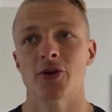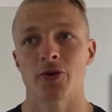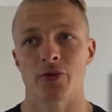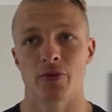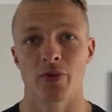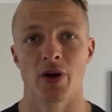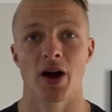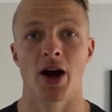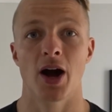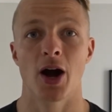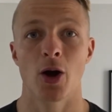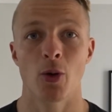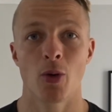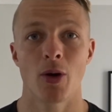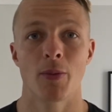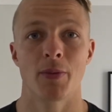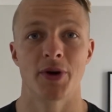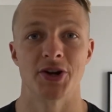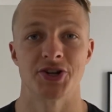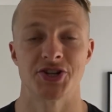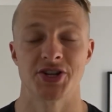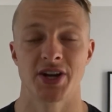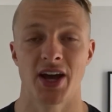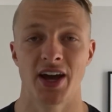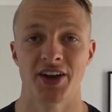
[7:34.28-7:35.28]
right, I want
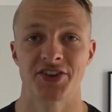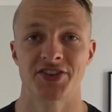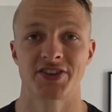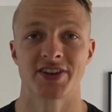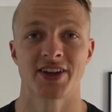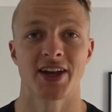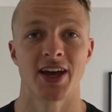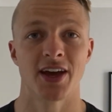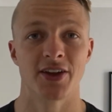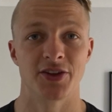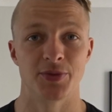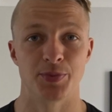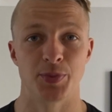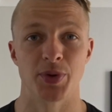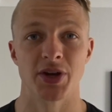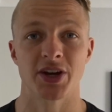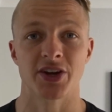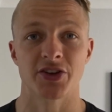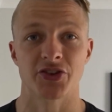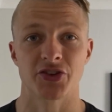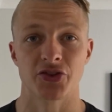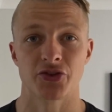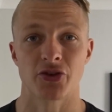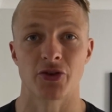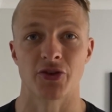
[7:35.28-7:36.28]
my chest to get as big,
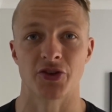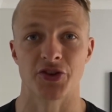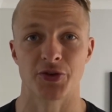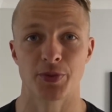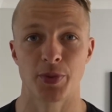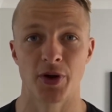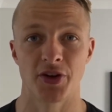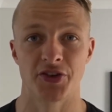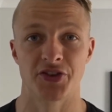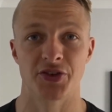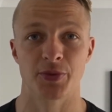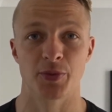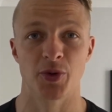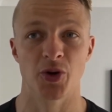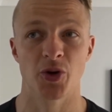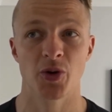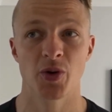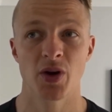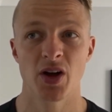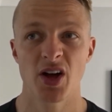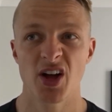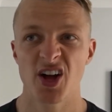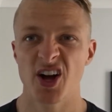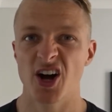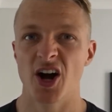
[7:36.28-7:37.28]
as strong as possible,
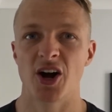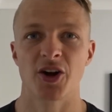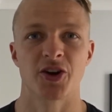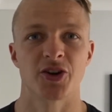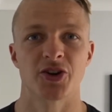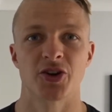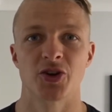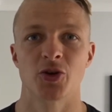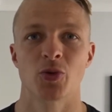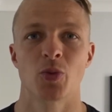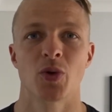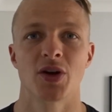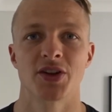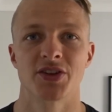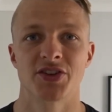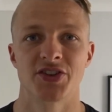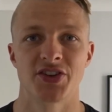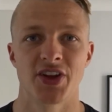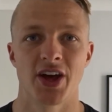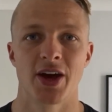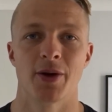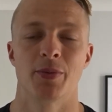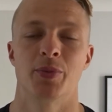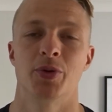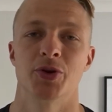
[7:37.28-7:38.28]
I'm gonna do 1
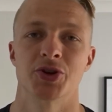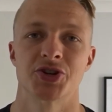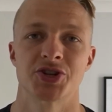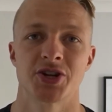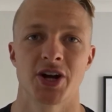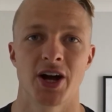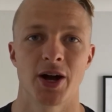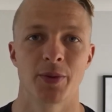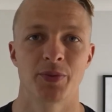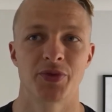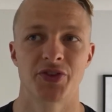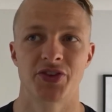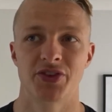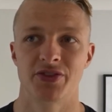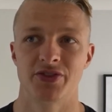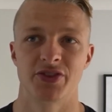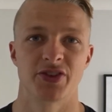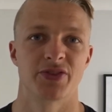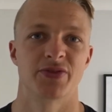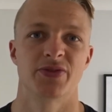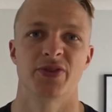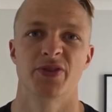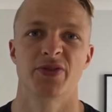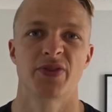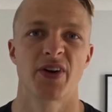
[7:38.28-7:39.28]
set of push-ups
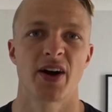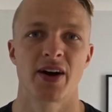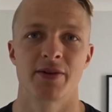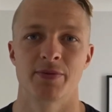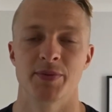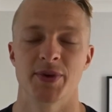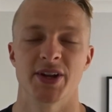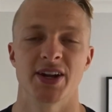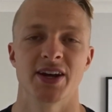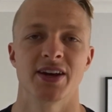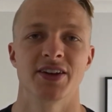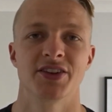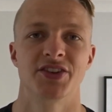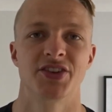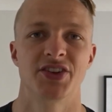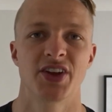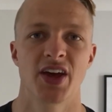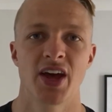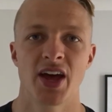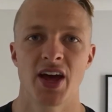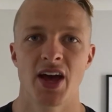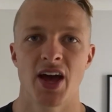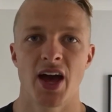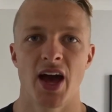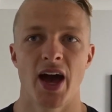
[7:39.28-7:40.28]
just for 5 minutes,
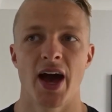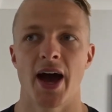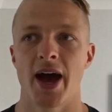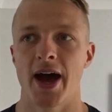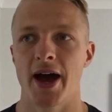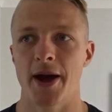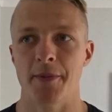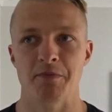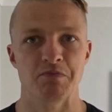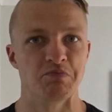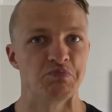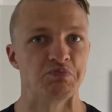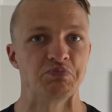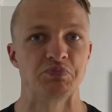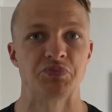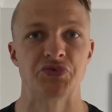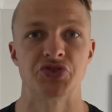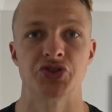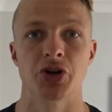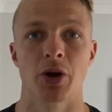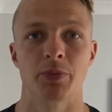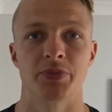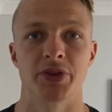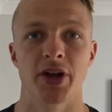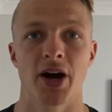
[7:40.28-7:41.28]
and
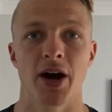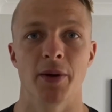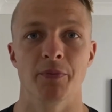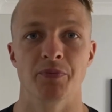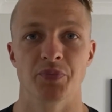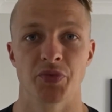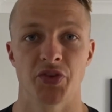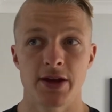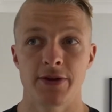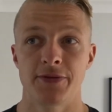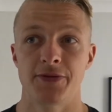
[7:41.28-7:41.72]
job done.